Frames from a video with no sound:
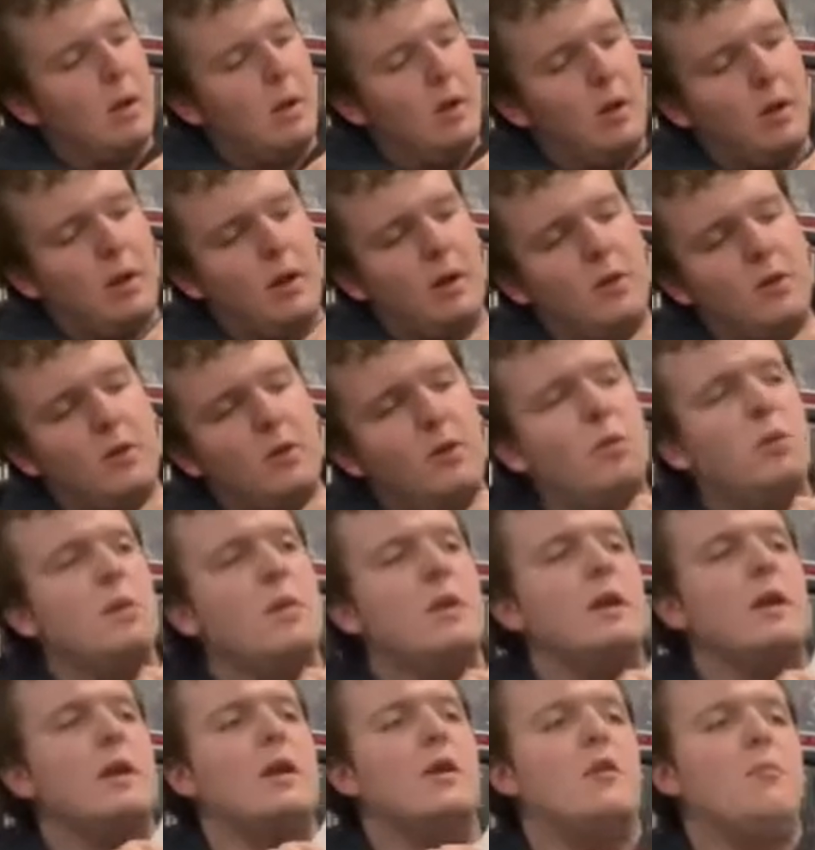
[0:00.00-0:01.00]
Got this really
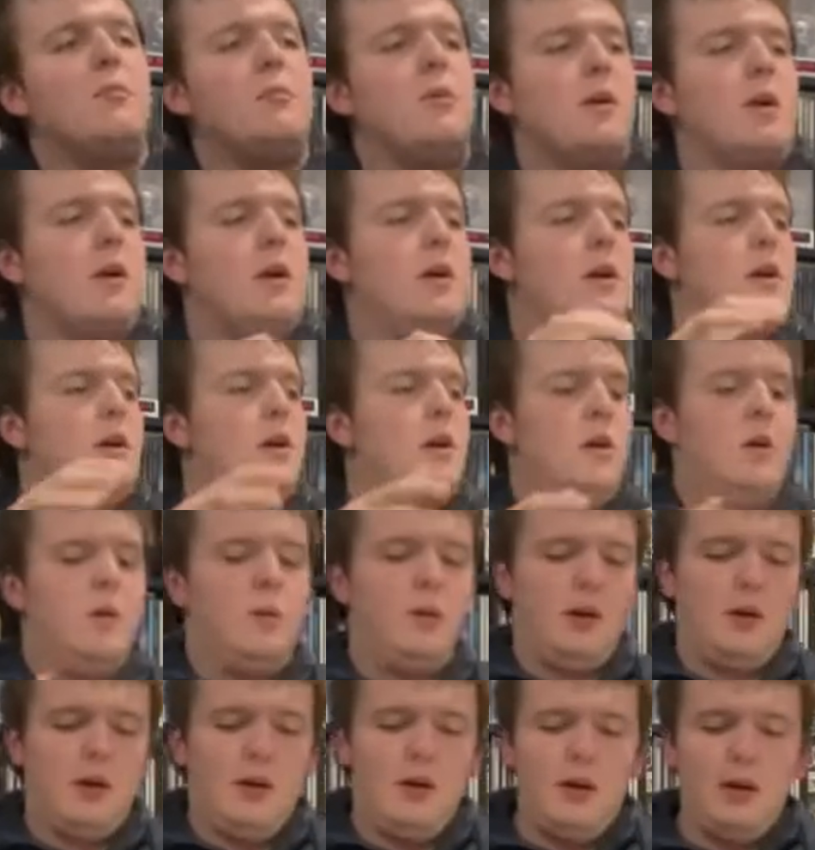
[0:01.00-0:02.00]
nice book. We
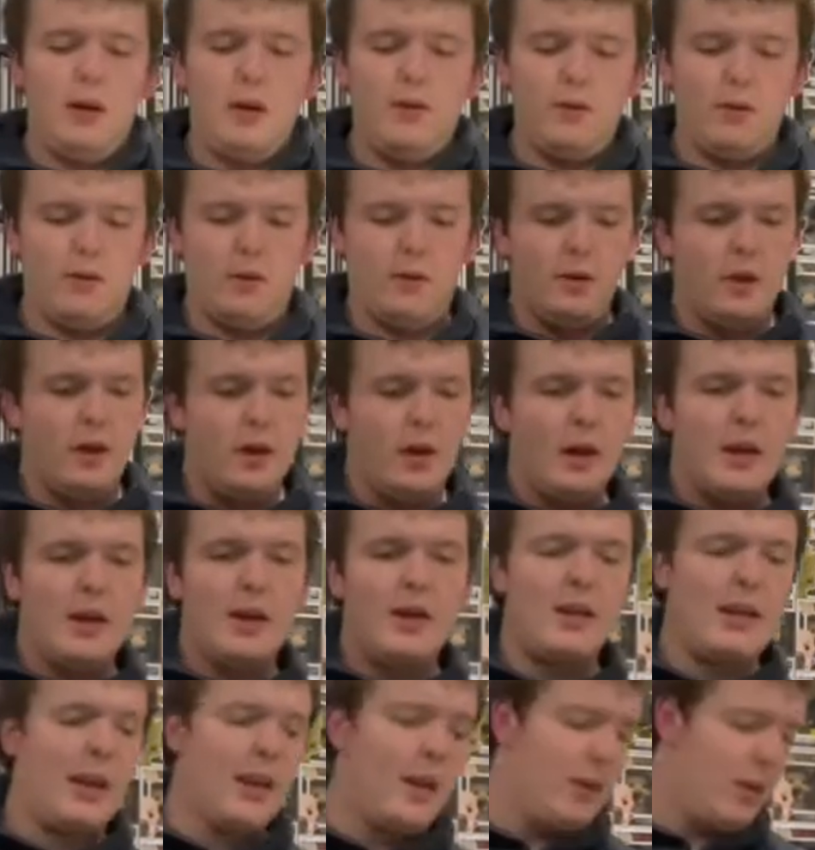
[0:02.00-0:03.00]
can have a
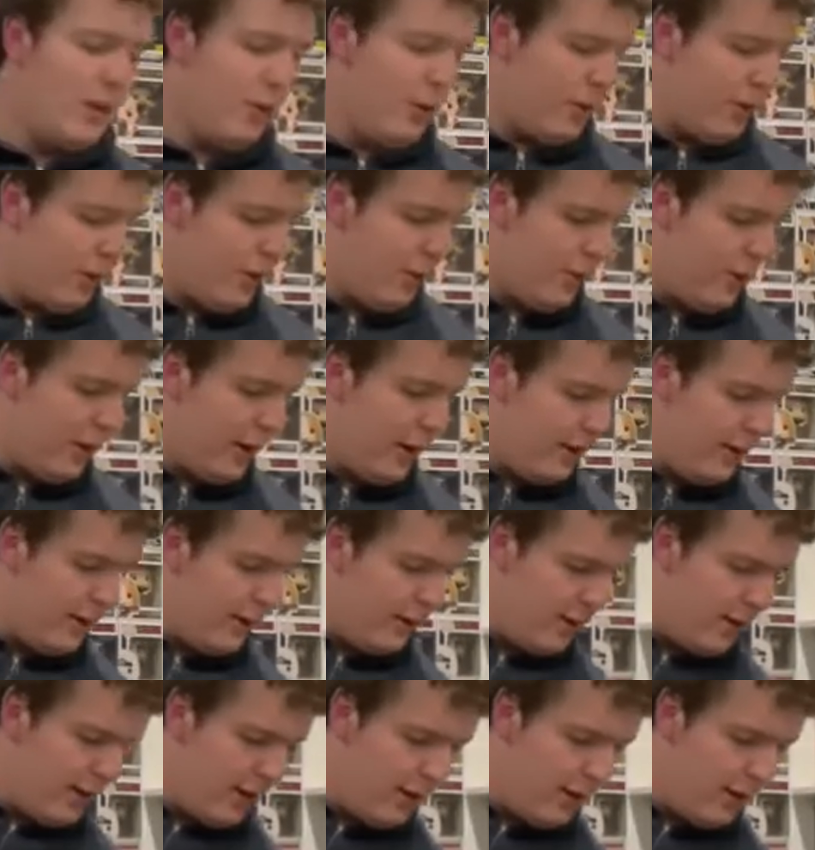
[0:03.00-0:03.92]
gander through this.